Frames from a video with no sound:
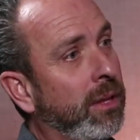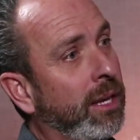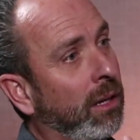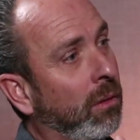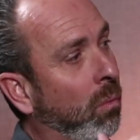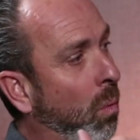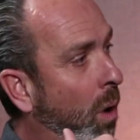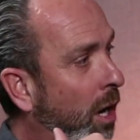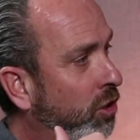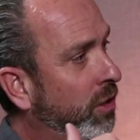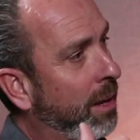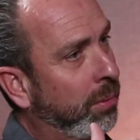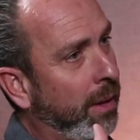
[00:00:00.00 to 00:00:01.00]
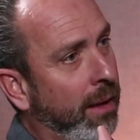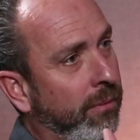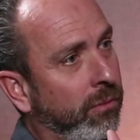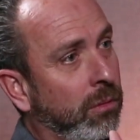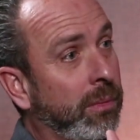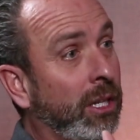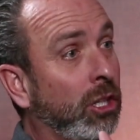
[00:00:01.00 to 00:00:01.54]
they can watch that
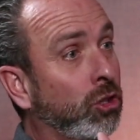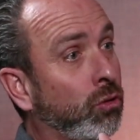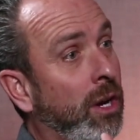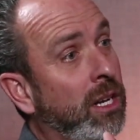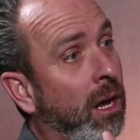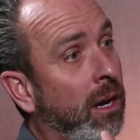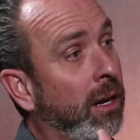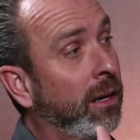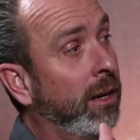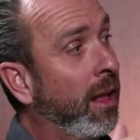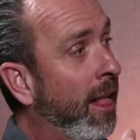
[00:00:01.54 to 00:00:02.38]
platform, they can train on it,